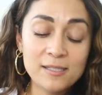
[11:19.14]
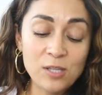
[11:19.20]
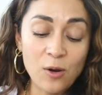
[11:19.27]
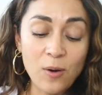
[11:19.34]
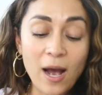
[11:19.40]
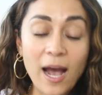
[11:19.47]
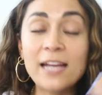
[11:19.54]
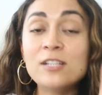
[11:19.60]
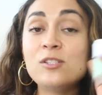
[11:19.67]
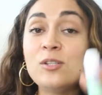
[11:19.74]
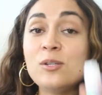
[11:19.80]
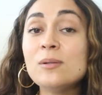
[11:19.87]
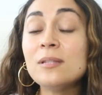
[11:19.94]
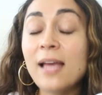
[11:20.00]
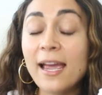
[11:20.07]
So I
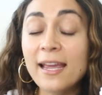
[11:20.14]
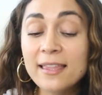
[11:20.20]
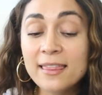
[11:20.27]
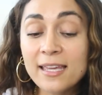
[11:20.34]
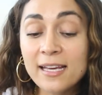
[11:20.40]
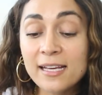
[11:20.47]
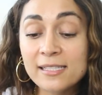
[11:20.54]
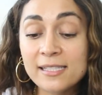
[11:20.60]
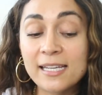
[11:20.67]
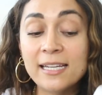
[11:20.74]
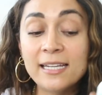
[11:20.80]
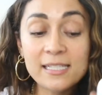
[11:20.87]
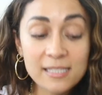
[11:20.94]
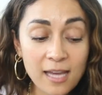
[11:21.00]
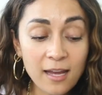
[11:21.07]
do like this.
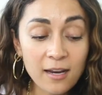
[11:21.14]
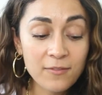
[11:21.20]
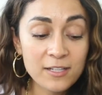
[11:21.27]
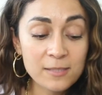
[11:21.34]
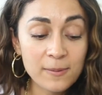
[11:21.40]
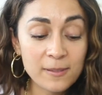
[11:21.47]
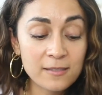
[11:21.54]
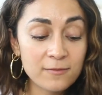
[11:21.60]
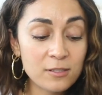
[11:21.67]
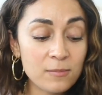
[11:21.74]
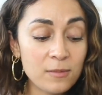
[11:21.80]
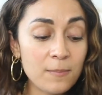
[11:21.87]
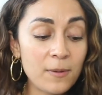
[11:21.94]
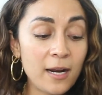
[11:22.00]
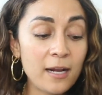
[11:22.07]
It is kind of expensive to
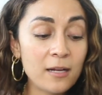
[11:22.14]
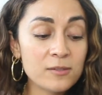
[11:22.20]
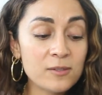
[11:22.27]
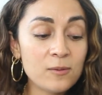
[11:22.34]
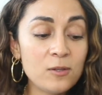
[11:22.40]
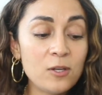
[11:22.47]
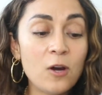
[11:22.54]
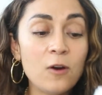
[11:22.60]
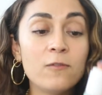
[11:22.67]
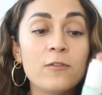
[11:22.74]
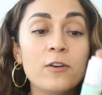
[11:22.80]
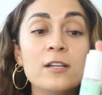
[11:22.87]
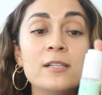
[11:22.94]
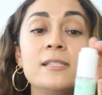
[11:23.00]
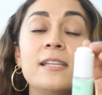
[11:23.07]
me, but I also know
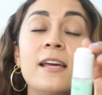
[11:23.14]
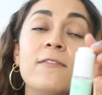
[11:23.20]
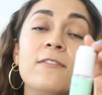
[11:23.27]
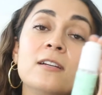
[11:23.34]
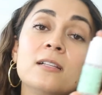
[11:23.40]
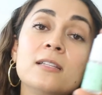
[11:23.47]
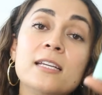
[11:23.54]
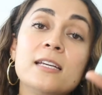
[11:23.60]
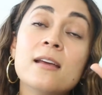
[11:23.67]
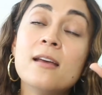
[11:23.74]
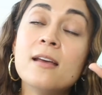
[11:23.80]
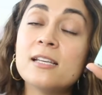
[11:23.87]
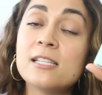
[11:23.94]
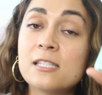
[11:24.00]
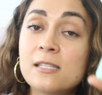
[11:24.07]
Versed definitely
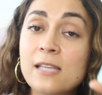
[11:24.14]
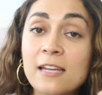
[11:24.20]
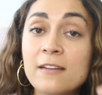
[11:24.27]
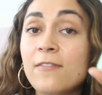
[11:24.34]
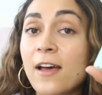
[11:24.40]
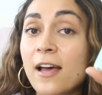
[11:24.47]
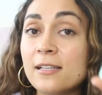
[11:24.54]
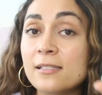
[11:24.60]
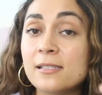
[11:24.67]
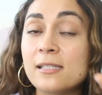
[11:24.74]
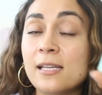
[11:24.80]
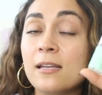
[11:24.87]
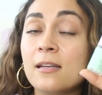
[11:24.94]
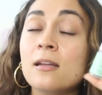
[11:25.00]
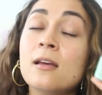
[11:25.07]
invests
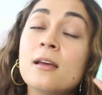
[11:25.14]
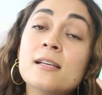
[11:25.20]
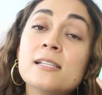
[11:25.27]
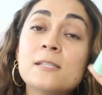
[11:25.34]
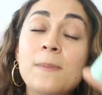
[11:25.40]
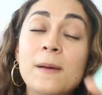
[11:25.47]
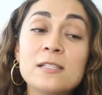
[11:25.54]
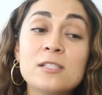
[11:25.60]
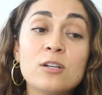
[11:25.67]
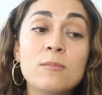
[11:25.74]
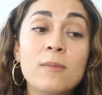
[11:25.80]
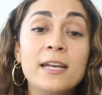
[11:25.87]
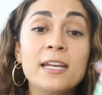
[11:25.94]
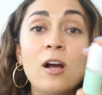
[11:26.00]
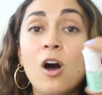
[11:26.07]
and spends their
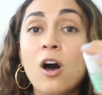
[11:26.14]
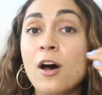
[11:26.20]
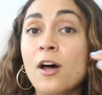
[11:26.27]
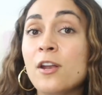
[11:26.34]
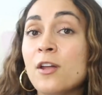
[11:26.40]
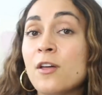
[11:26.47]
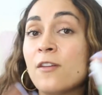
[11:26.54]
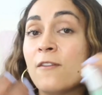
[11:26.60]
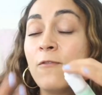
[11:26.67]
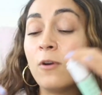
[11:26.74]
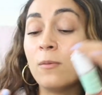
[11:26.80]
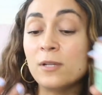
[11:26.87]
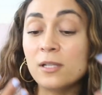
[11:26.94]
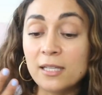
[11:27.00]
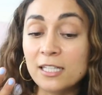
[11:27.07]
money on the
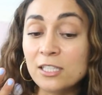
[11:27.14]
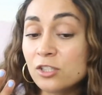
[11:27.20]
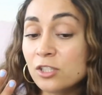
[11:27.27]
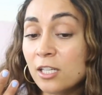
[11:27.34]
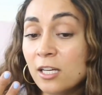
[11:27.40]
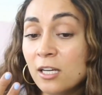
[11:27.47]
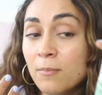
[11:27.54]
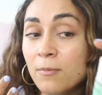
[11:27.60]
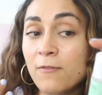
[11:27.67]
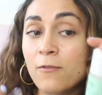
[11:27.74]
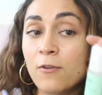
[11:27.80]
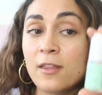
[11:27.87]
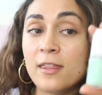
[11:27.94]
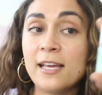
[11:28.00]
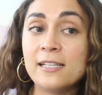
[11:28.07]
formulation
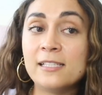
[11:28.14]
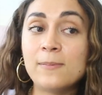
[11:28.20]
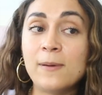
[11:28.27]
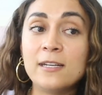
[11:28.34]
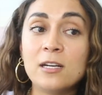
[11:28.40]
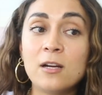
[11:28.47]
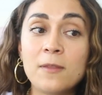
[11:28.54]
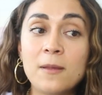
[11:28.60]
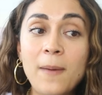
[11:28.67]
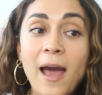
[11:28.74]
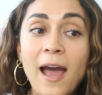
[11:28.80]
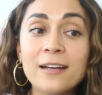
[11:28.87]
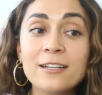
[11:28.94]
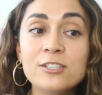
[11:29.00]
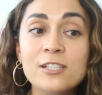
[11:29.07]
before they spend it on the
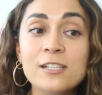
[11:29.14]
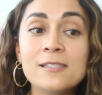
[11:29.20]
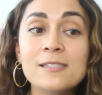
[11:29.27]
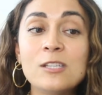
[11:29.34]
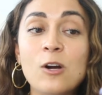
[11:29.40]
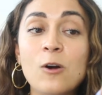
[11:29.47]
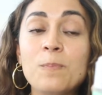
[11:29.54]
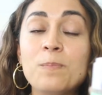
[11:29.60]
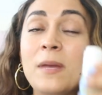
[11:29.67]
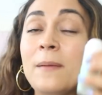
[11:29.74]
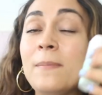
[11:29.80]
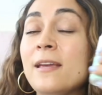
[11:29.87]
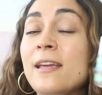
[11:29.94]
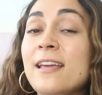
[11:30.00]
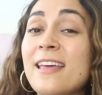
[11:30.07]
packaging. So
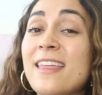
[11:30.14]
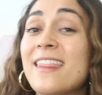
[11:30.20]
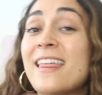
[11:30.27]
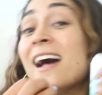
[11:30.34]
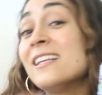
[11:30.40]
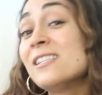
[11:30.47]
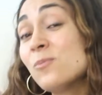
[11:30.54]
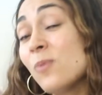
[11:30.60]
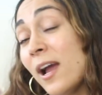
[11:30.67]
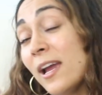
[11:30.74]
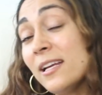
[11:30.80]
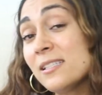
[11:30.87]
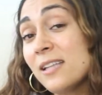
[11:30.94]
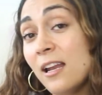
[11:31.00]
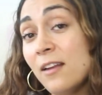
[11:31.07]
maybe that's why
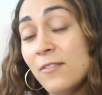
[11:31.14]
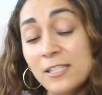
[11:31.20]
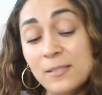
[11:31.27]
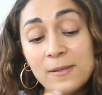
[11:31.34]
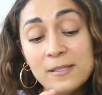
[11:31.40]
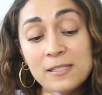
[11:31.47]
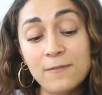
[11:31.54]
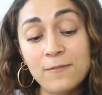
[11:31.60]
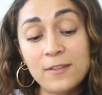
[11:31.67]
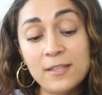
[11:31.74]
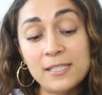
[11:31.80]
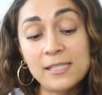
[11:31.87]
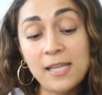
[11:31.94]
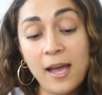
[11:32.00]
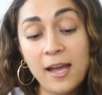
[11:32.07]
it's kind of expensive for
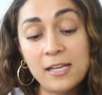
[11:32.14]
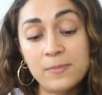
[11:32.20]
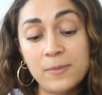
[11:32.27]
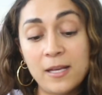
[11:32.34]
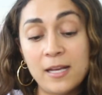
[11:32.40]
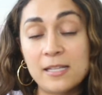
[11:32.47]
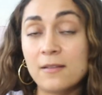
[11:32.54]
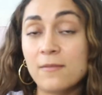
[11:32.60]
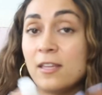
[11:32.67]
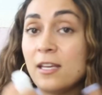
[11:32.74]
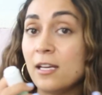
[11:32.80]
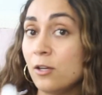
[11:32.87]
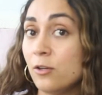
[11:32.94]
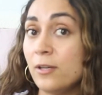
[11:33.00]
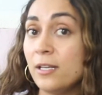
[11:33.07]
this size because of the
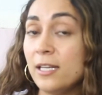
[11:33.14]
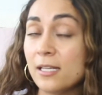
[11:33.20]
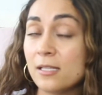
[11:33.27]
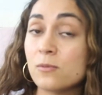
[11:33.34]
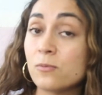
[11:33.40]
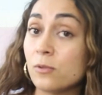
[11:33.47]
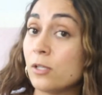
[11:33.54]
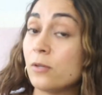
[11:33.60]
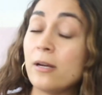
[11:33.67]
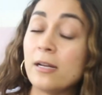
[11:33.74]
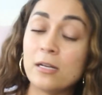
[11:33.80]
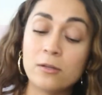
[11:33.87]
ingredients, really great